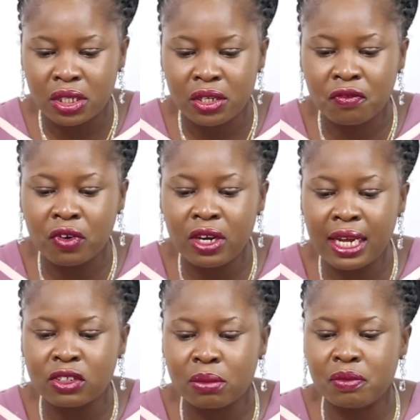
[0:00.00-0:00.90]
The following
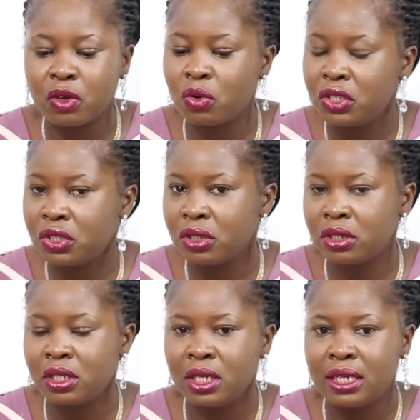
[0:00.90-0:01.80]
are some of the
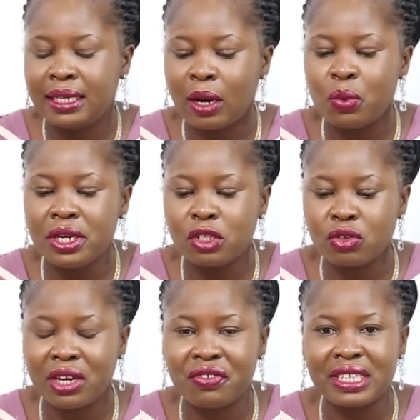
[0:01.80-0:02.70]
questions that we need to
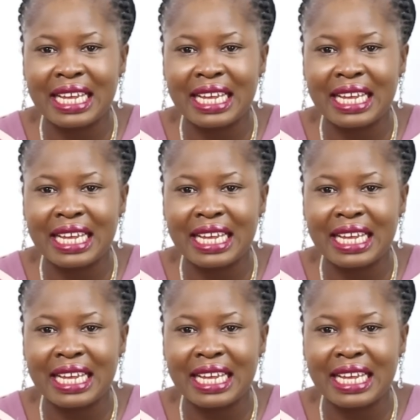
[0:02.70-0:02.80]
address